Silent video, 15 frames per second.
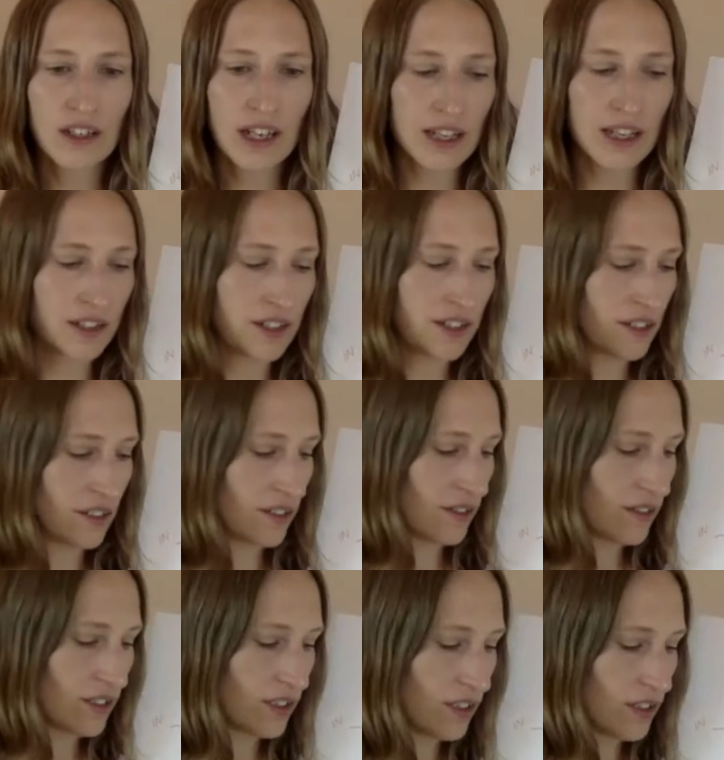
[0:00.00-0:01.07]
And
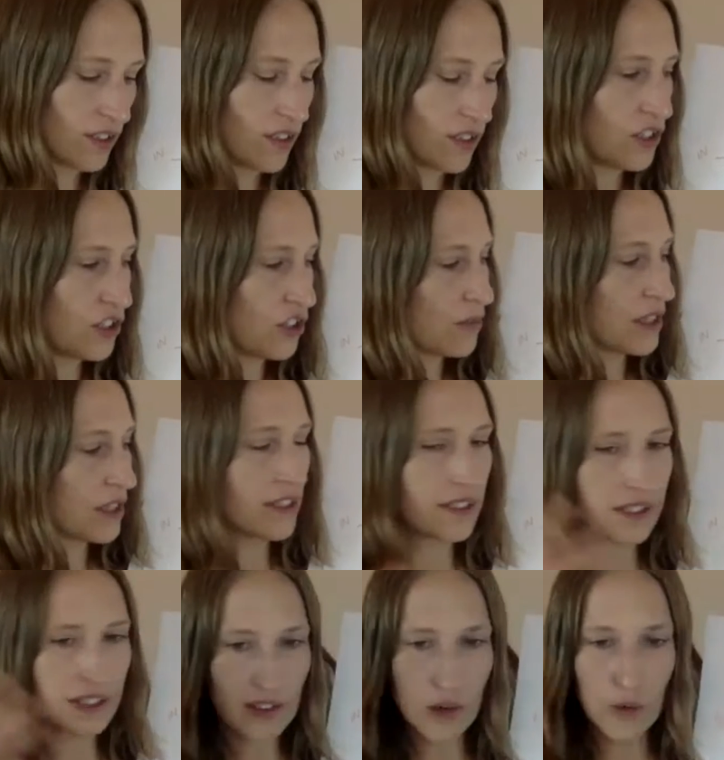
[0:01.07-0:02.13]

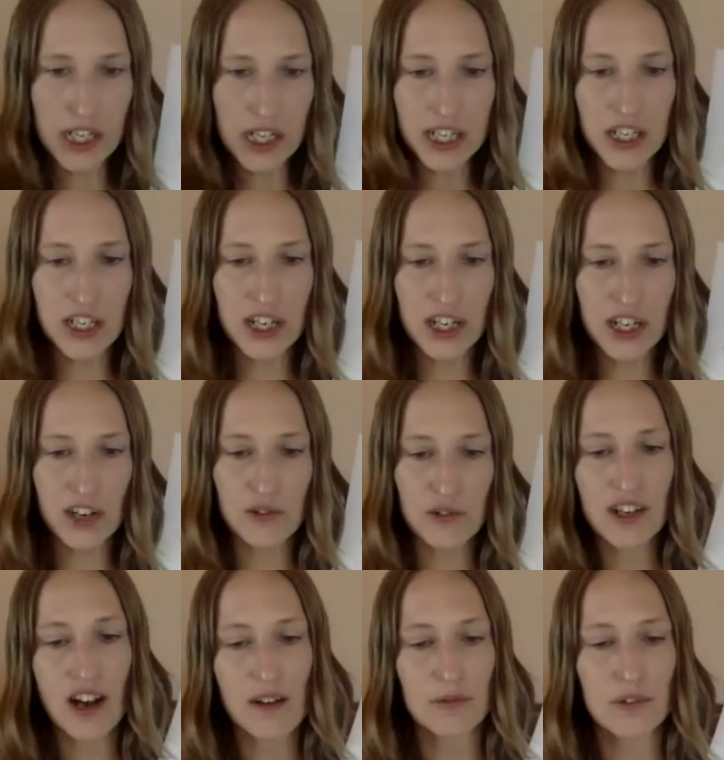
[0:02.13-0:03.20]
humans, we need a different way to
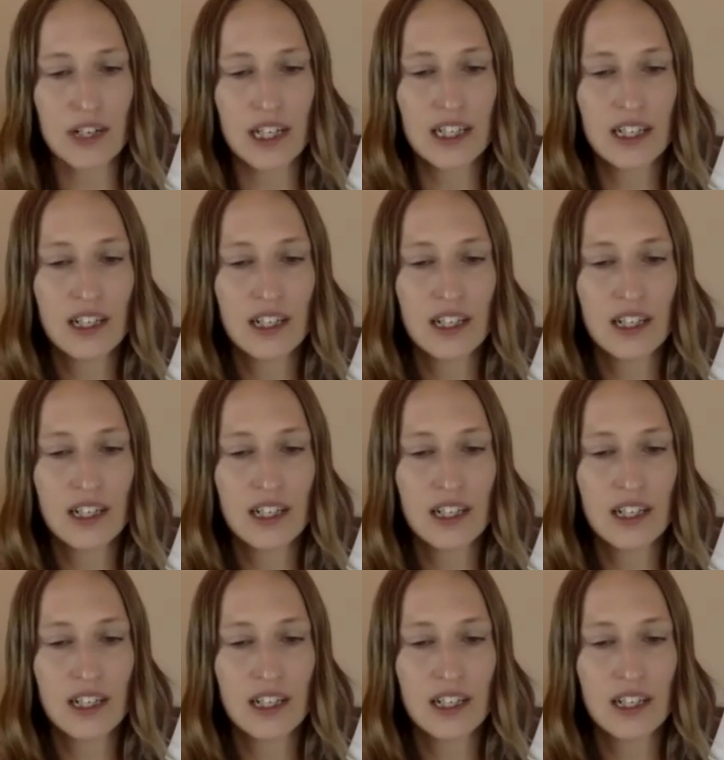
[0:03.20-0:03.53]
operate.